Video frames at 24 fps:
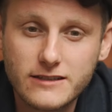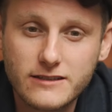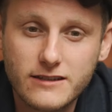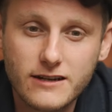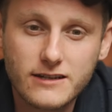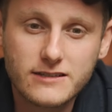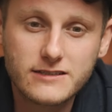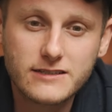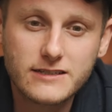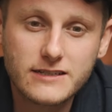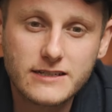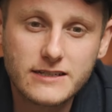
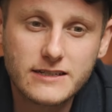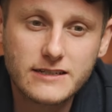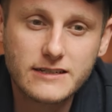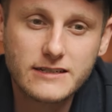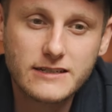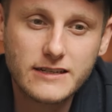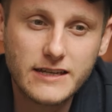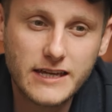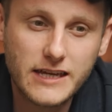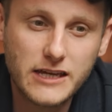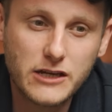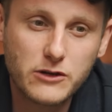does it
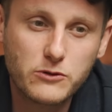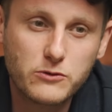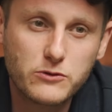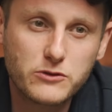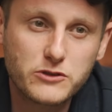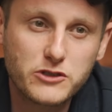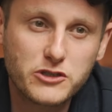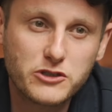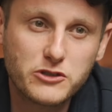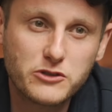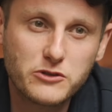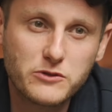
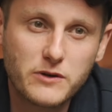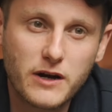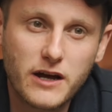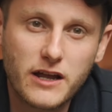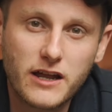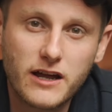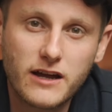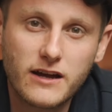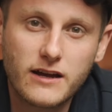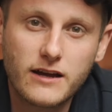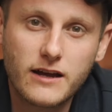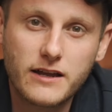equal to
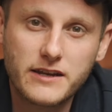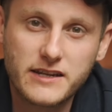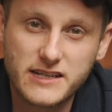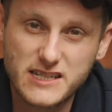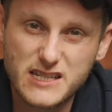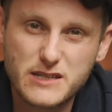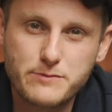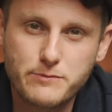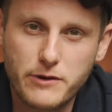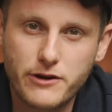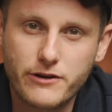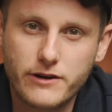an
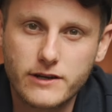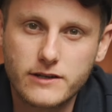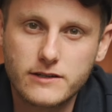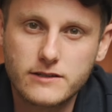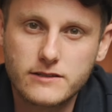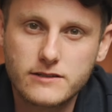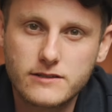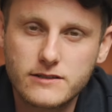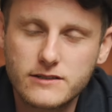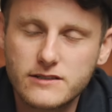experience?